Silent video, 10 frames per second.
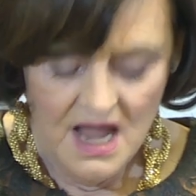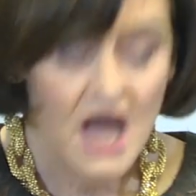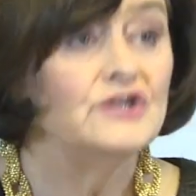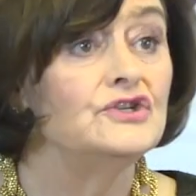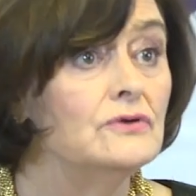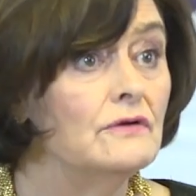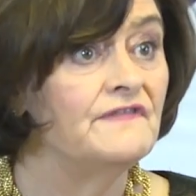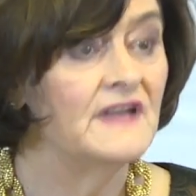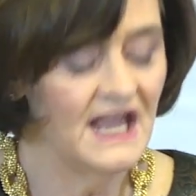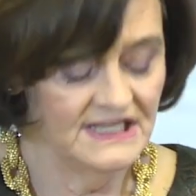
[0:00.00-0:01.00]
And do not
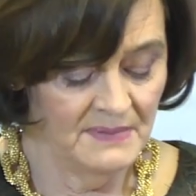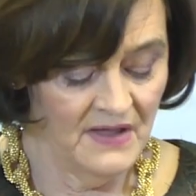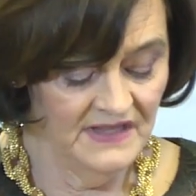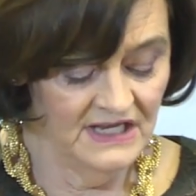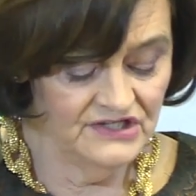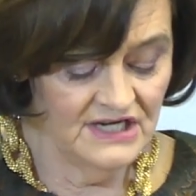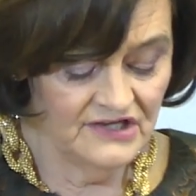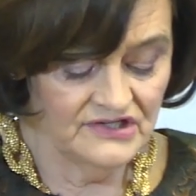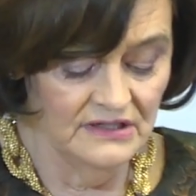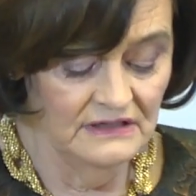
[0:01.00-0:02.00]
forget about the
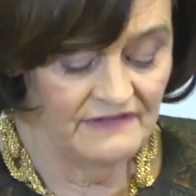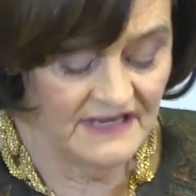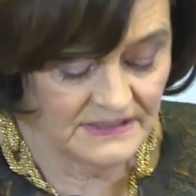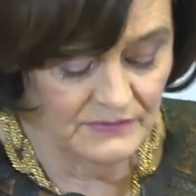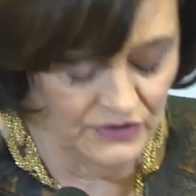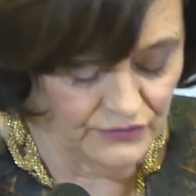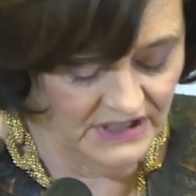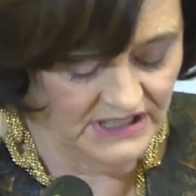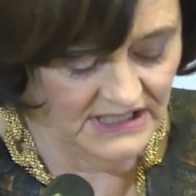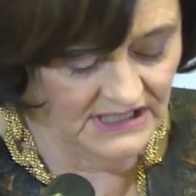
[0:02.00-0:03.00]
international investment
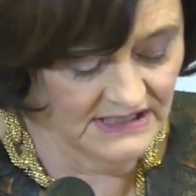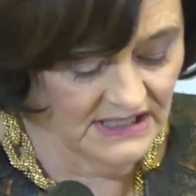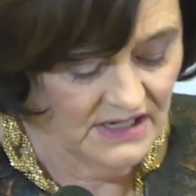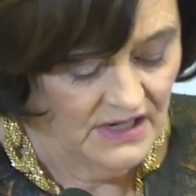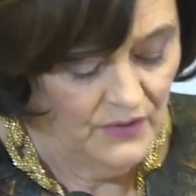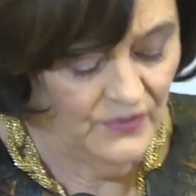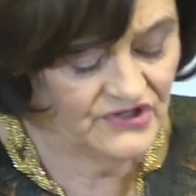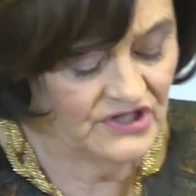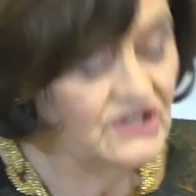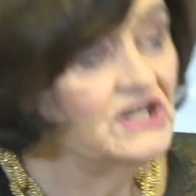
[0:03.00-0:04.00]
treaties,
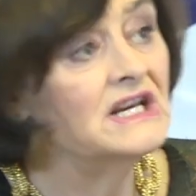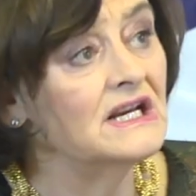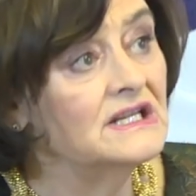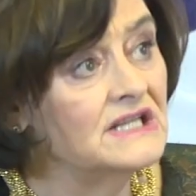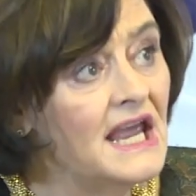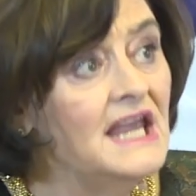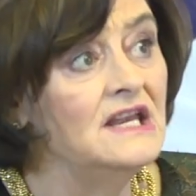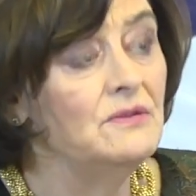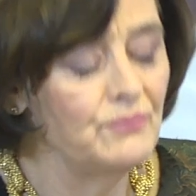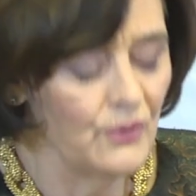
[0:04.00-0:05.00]
which can contain
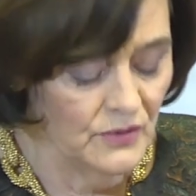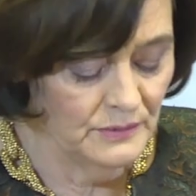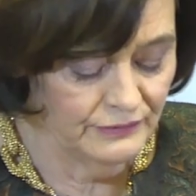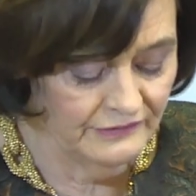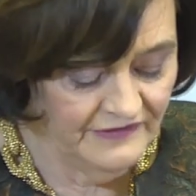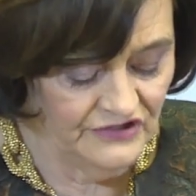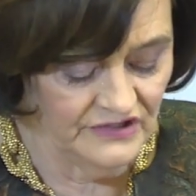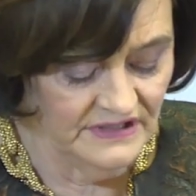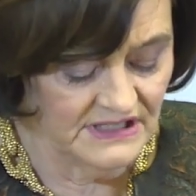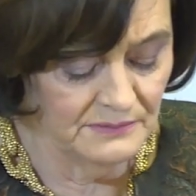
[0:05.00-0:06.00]
important
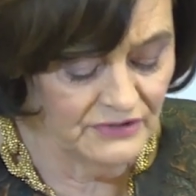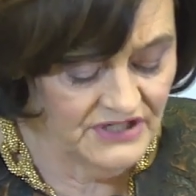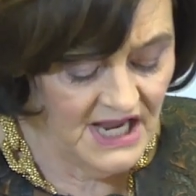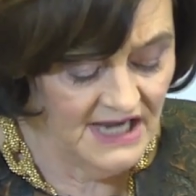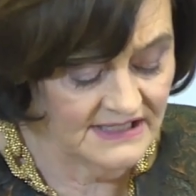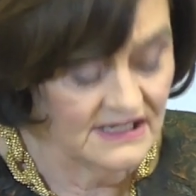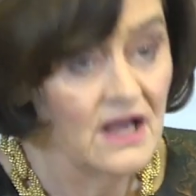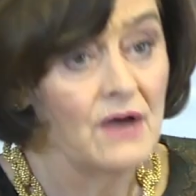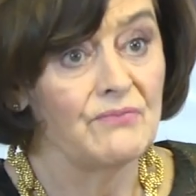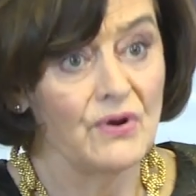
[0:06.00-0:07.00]
provisions that protects
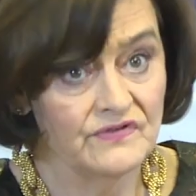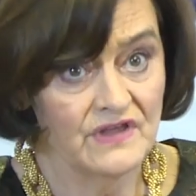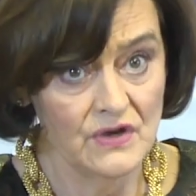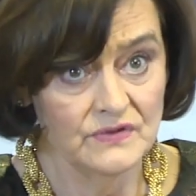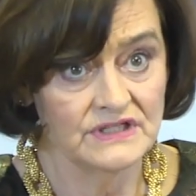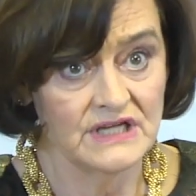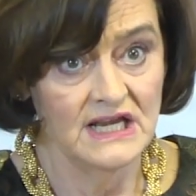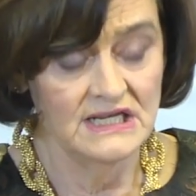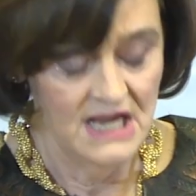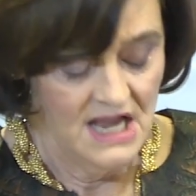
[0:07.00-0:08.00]
both the host
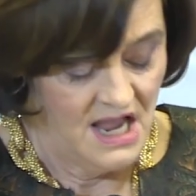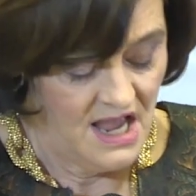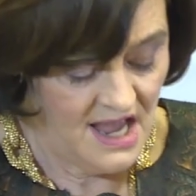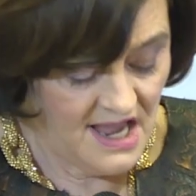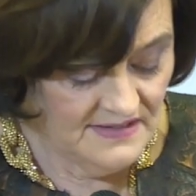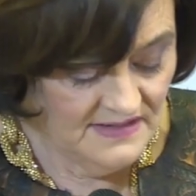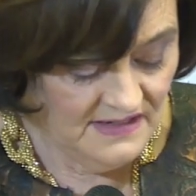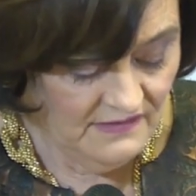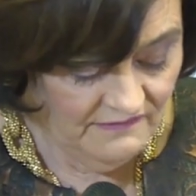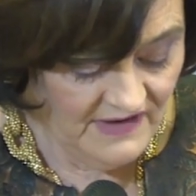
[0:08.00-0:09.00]
state and
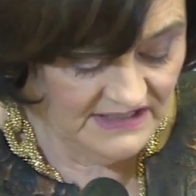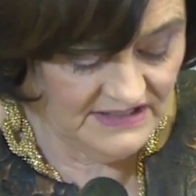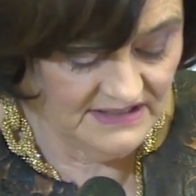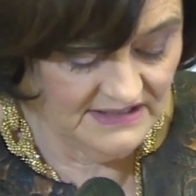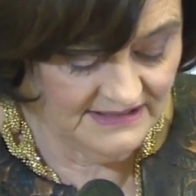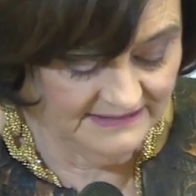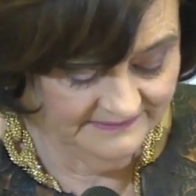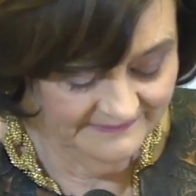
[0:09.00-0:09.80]
the investors.